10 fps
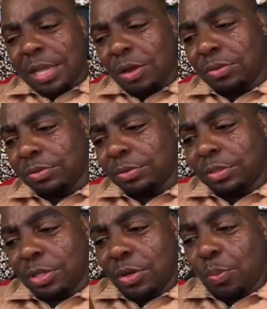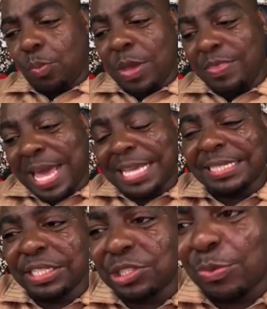so uh-huh. when that
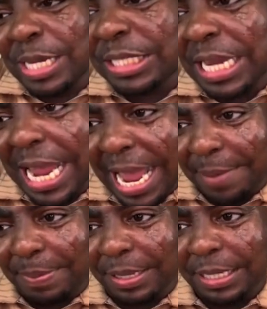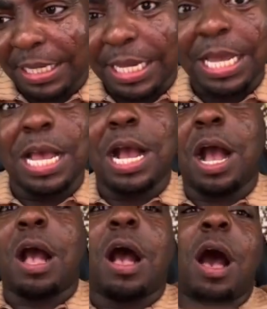situation happened,
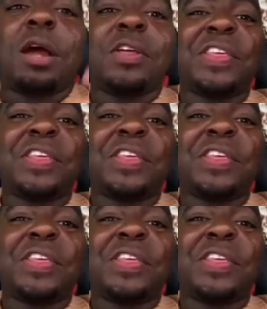all